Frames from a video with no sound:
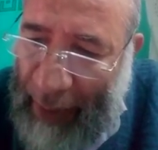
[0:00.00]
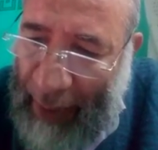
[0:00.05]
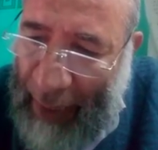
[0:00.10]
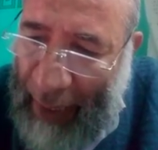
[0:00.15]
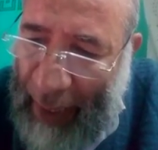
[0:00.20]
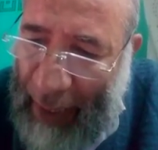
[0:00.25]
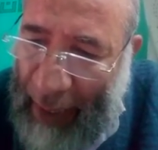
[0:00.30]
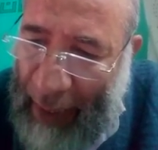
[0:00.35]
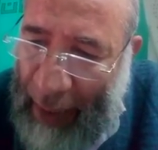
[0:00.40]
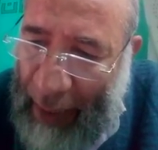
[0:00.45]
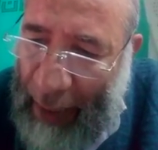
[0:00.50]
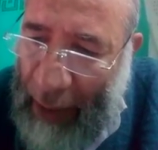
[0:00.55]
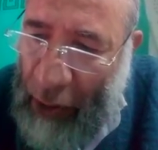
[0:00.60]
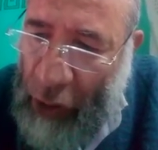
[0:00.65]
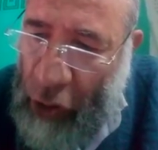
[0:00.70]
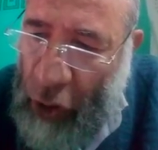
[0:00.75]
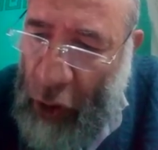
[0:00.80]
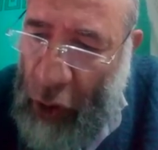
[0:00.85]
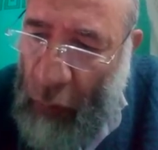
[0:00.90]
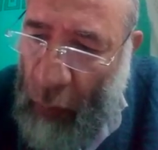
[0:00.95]
carries
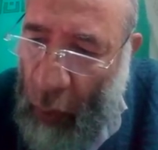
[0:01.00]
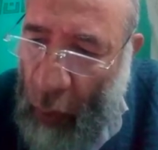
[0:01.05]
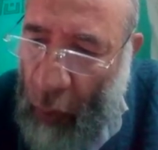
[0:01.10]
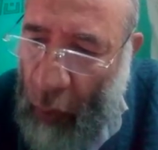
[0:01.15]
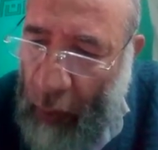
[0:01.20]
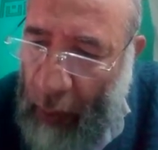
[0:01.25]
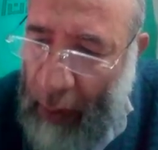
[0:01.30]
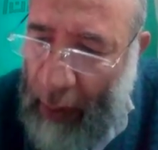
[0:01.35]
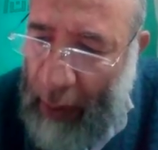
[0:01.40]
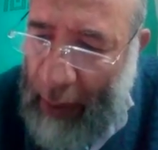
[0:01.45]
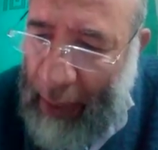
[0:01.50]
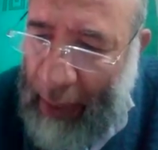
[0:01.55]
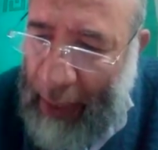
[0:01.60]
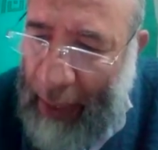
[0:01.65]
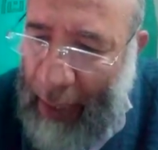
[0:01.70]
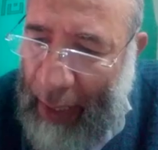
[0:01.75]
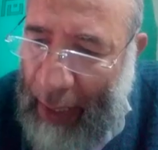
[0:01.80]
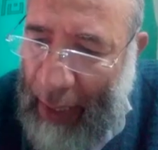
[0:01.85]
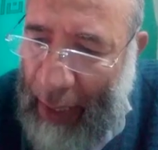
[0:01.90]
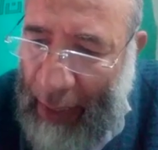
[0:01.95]
H small
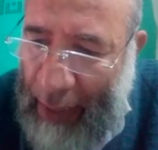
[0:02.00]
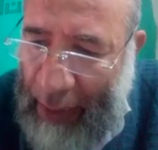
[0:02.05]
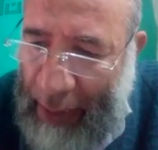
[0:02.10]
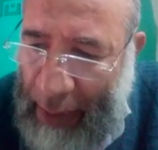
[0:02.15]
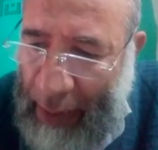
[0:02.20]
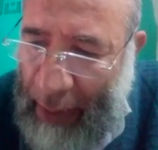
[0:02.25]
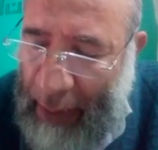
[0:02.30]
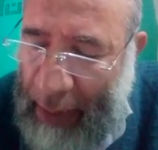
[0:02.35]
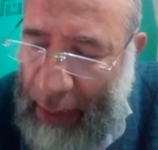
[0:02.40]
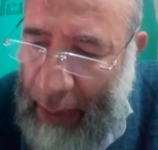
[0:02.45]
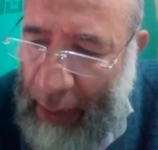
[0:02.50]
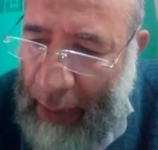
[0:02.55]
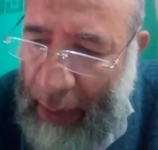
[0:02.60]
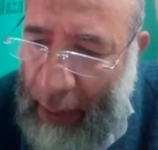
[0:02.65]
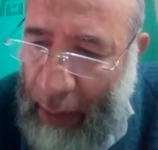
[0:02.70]
as the sick.